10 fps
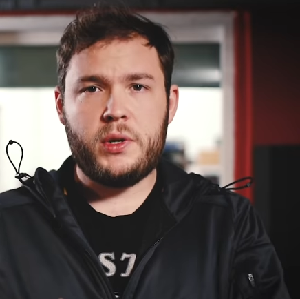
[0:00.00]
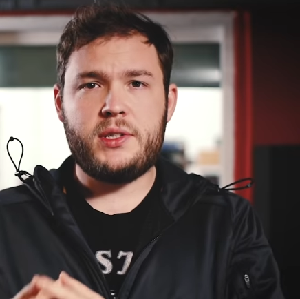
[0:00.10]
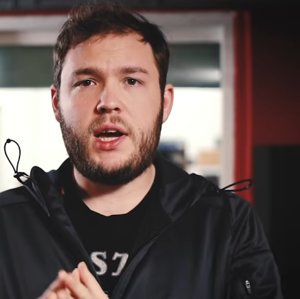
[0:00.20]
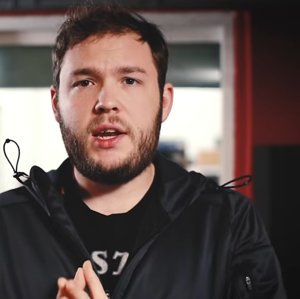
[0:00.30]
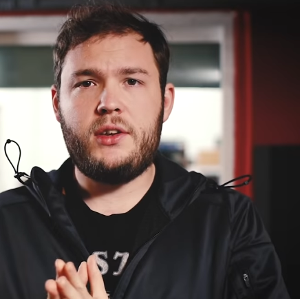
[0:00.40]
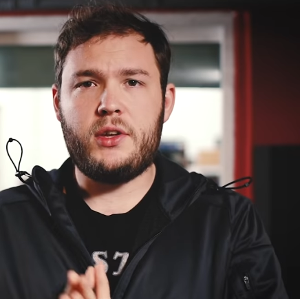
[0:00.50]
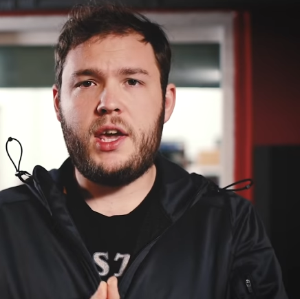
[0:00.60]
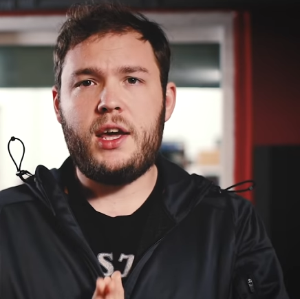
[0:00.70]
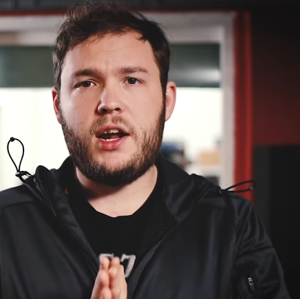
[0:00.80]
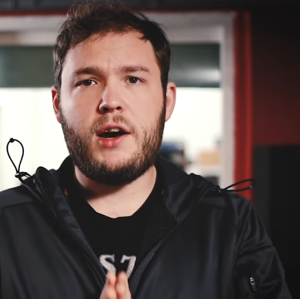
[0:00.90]
We decided to
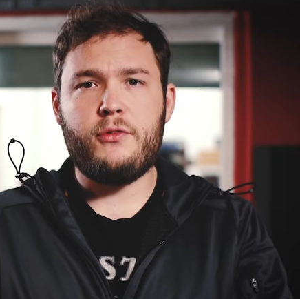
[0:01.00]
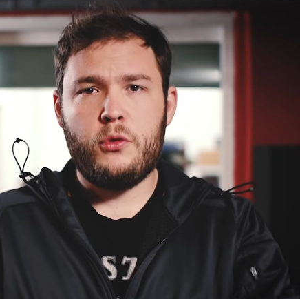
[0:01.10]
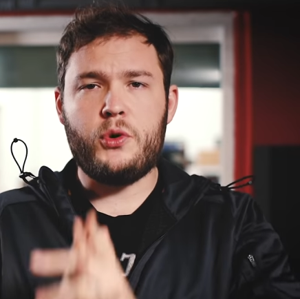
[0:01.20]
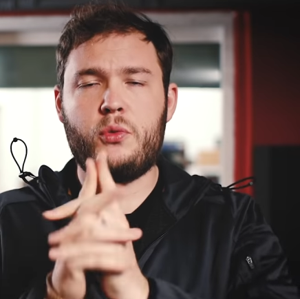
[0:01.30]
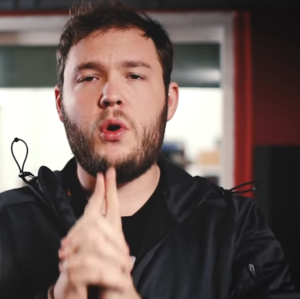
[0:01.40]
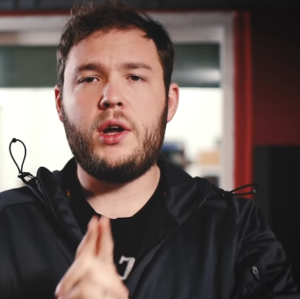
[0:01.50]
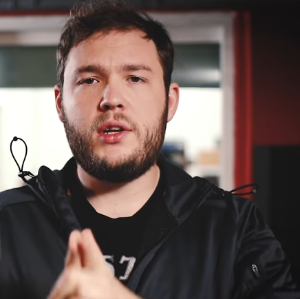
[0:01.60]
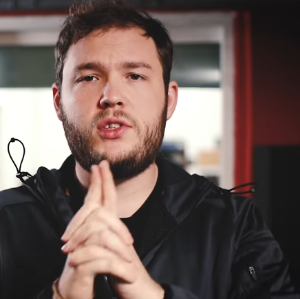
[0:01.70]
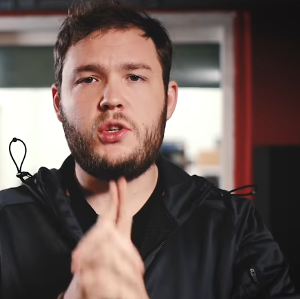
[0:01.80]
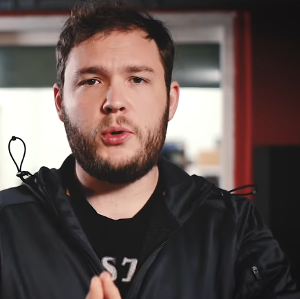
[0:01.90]
kick it off with
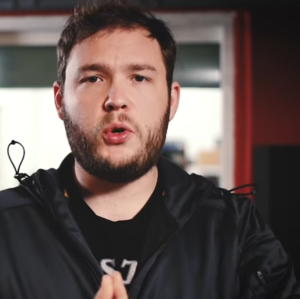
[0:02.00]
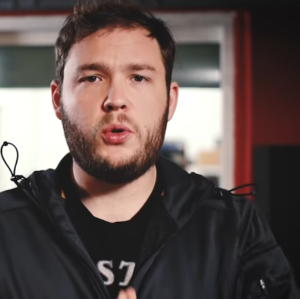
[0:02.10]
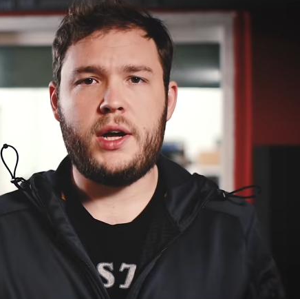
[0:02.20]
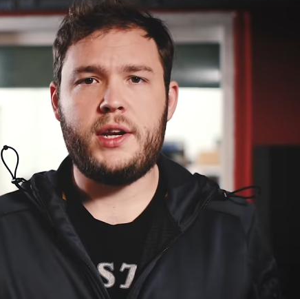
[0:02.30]
one super cool